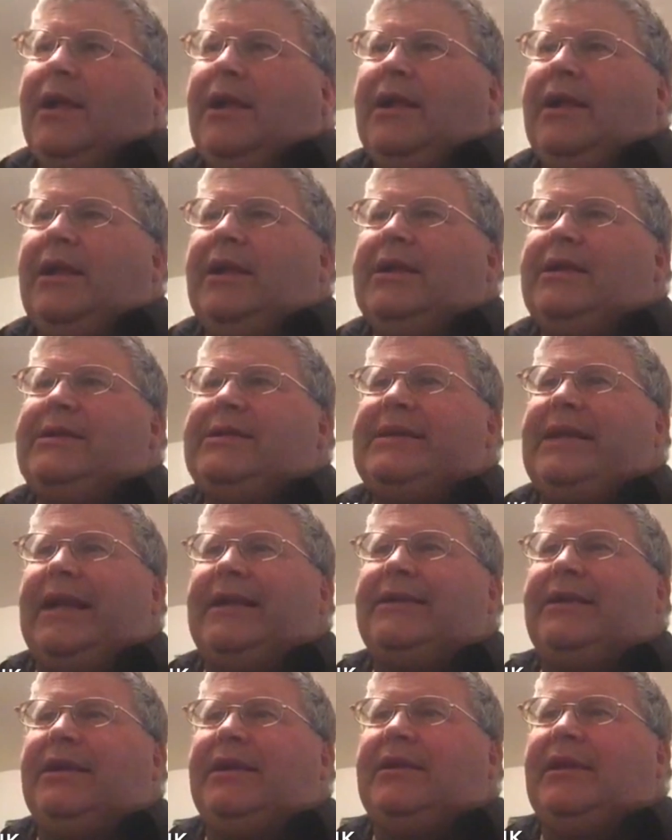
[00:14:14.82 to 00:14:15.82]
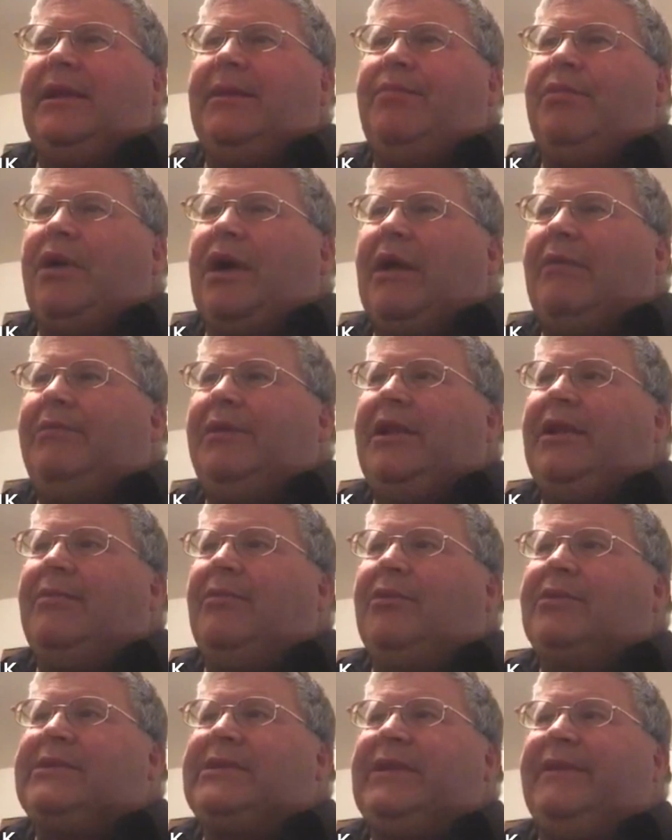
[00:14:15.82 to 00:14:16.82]
is technically probably the
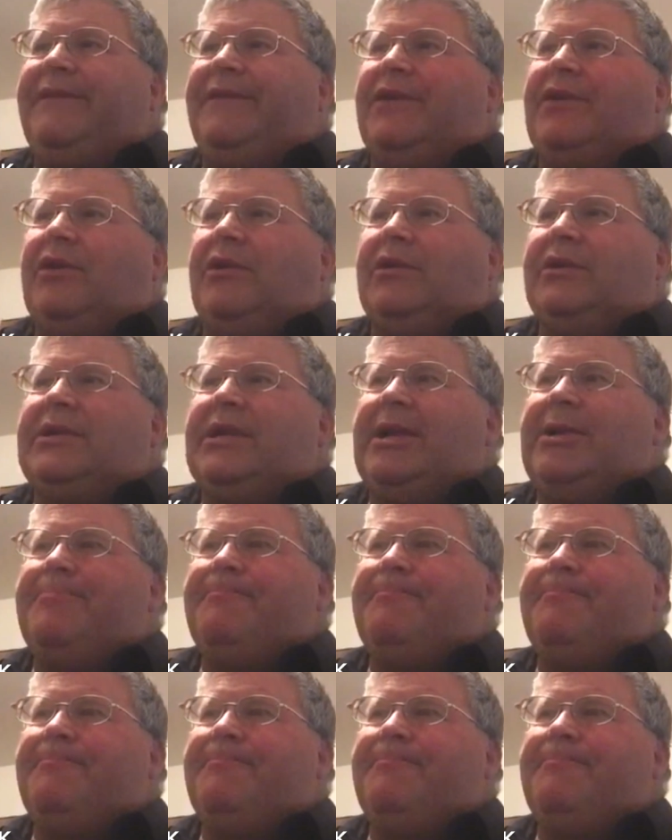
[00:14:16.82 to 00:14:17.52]
most difficult.